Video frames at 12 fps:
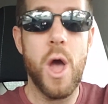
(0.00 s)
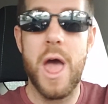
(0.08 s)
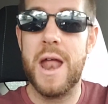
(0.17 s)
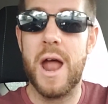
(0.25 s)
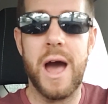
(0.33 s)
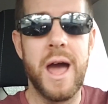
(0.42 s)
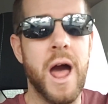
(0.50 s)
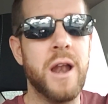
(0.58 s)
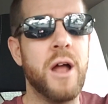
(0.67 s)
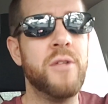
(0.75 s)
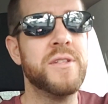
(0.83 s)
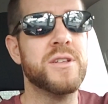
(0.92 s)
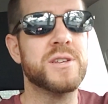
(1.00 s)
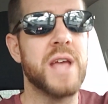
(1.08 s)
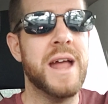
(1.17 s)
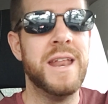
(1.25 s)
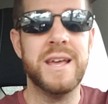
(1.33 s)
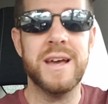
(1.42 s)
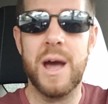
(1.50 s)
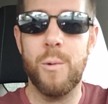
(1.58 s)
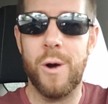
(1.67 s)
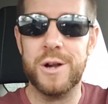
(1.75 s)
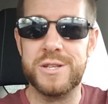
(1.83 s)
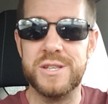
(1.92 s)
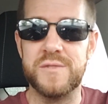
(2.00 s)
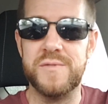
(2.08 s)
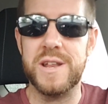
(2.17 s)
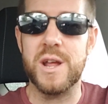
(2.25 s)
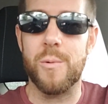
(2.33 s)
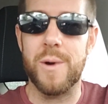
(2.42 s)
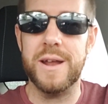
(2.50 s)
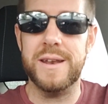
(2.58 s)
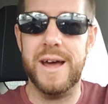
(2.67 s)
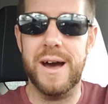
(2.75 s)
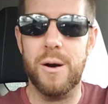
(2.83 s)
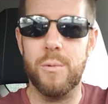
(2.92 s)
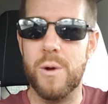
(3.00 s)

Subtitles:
And I don't think there's any guy watching this video right now,